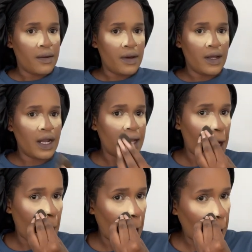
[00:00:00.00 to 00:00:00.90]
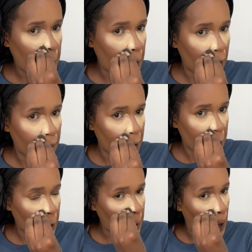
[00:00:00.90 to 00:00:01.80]
And nonetheless,
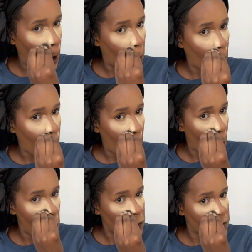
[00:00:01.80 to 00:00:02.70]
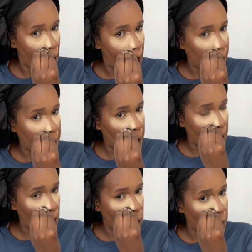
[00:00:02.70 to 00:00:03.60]
market, how
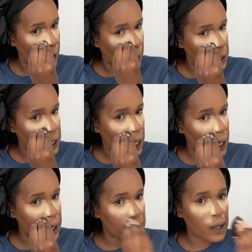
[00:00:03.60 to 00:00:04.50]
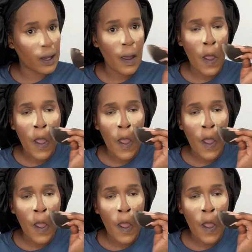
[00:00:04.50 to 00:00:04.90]
funny, go market thing.